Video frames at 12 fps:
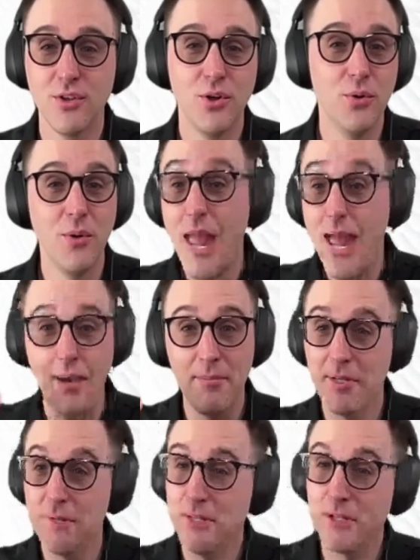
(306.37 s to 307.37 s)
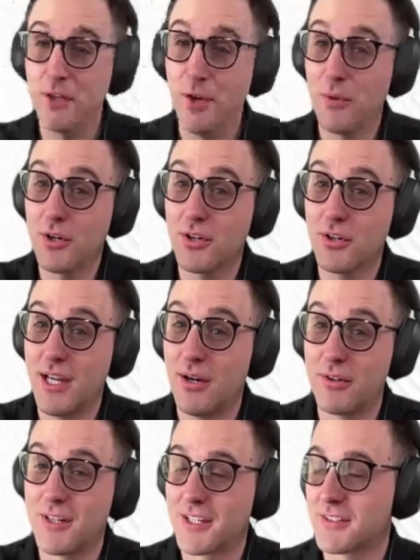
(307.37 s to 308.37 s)
who happened to be a coworker now
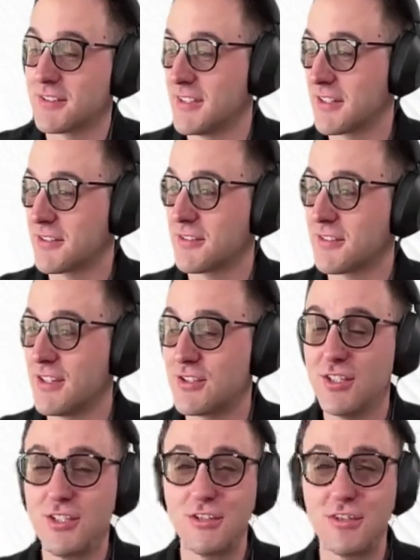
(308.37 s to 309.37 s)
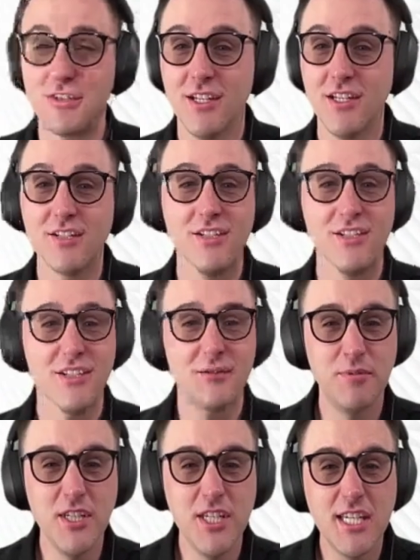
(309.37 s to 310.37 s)
at LexisNexis, and she's
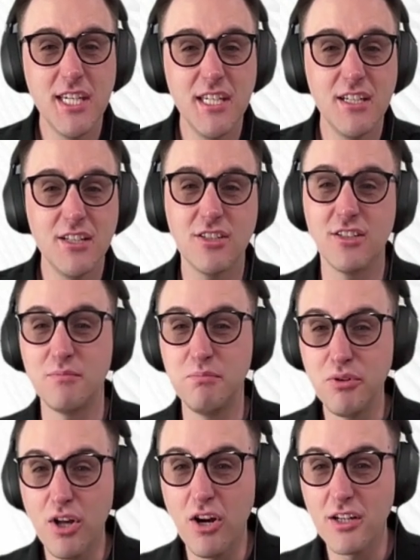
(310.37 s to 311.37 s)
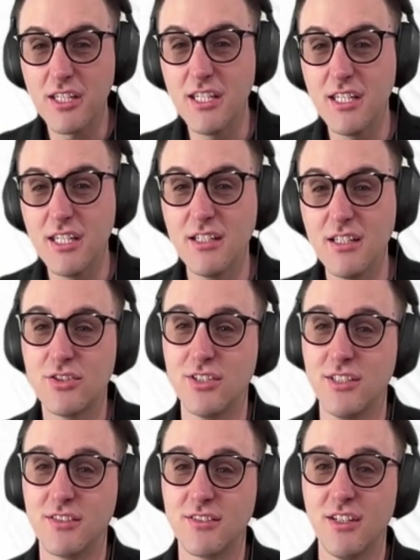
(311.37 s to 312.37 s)
speaking, she's blogging,
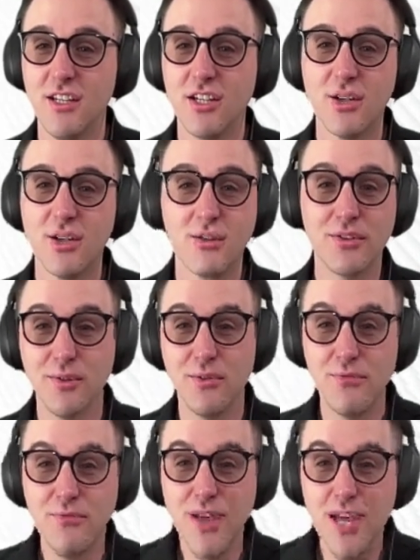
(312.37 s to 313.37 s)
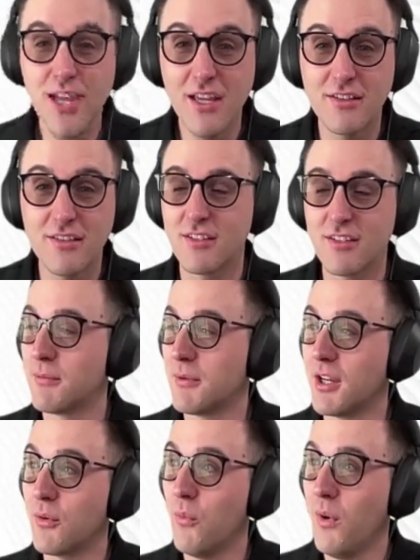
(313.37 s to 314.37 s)
she's going to events, and I'm
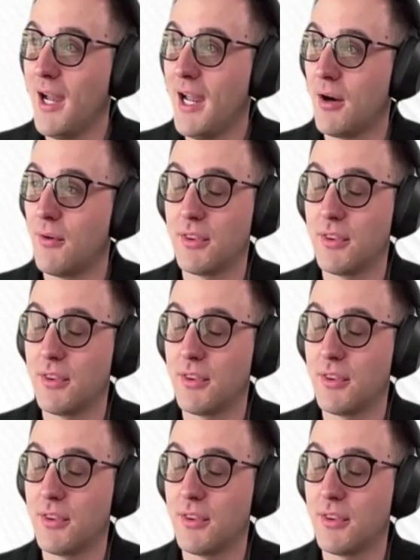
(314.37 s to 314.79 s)
like, wow.